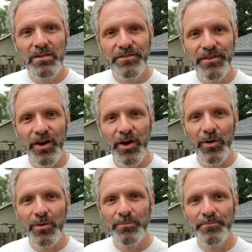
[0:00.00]

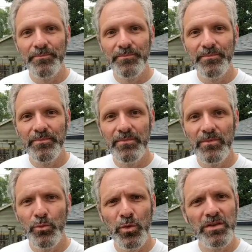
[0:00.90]
So,
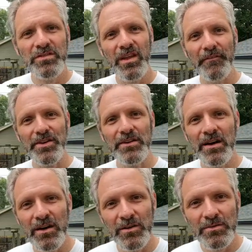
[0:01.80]
what is 7?
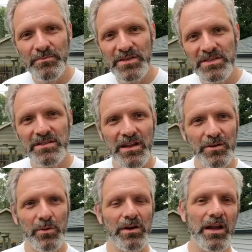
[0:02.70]
Mrs.
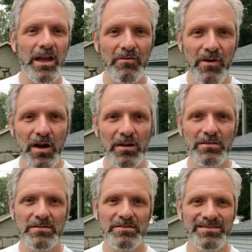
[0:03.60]
Thunder, what did I get wrong?
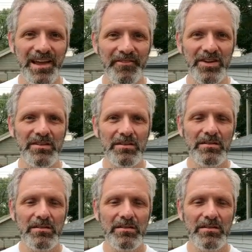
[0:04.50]
7.